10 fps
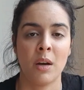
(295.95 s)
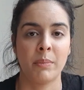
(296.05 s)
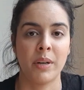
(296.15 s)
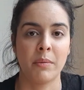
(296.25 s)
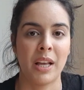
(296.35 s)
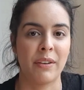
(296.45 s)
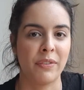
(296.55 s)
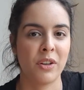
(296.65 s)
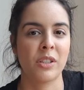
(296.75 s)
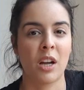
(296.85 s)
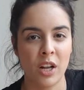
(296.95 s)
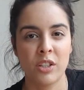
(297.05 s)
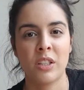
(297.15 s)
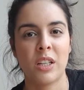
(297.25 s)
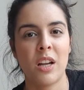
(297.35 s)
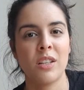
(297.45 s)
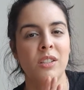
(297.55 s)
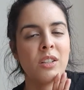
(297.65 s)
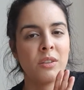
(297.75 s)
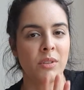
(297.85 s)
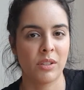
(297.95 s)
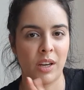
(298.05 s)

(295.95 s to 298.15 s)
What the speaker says: But like first concert was